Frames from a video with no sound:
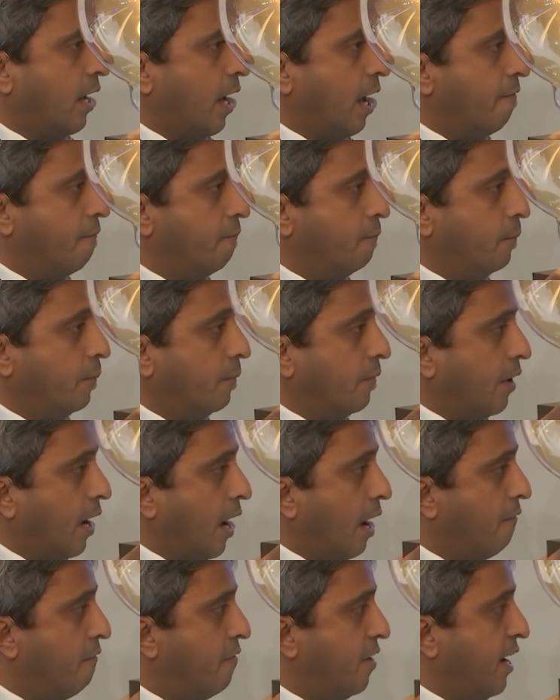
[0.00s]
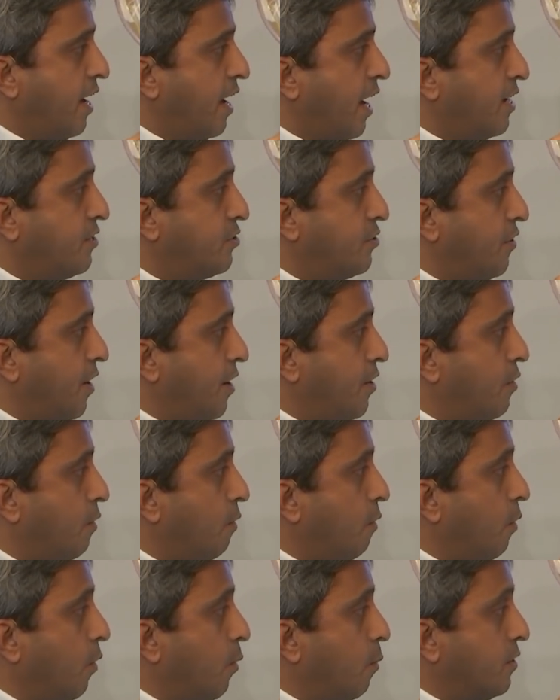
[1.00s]
a very nice
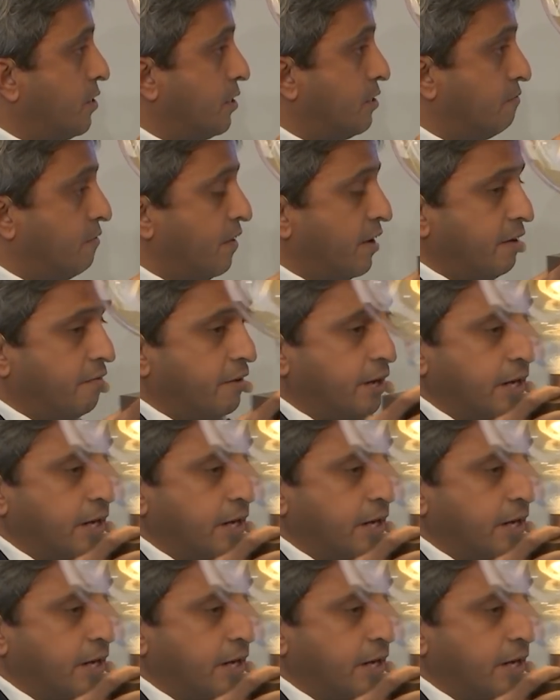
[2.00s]
retro look, which is very,